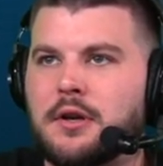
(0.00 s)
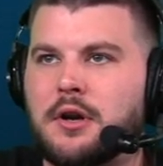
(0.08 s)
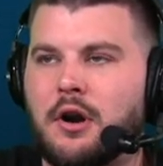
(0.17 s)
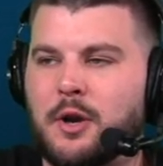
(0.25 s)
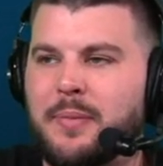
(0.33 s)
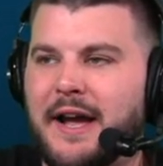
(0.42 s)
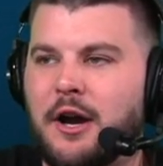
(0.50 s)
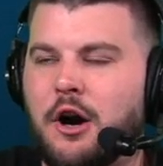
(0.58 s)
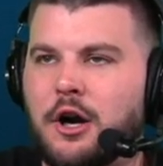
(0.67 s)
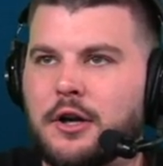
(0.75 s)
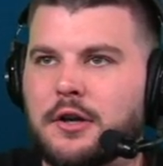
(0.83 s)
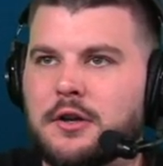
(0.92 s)
Guarded by
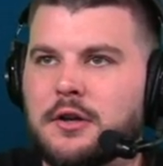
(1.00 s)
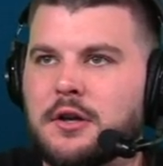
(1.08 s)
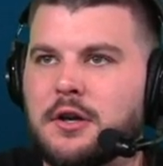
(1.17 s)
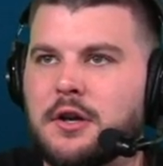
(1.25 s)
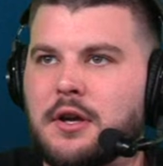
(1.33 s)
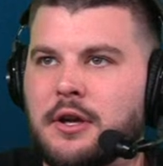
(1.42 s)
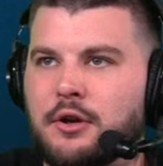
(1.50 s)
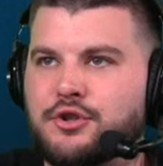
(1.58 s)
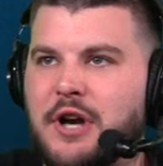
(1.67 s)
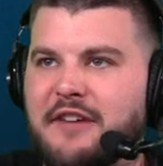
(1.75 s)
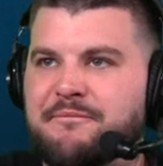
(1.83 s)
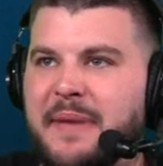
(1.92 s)
Hart. He'll
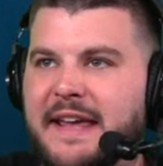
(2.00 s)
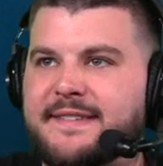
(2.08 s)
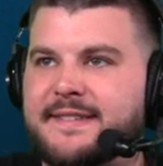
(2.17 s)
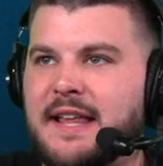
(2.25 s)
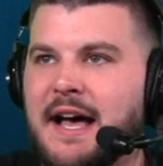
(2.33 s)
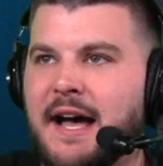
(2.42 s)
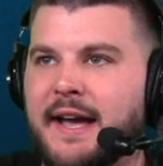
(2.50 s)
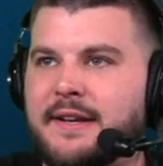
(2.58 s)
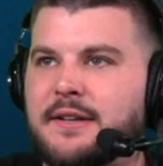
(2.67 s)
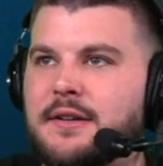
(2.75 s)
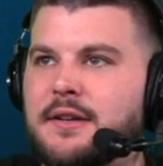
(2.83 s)
drive baseline.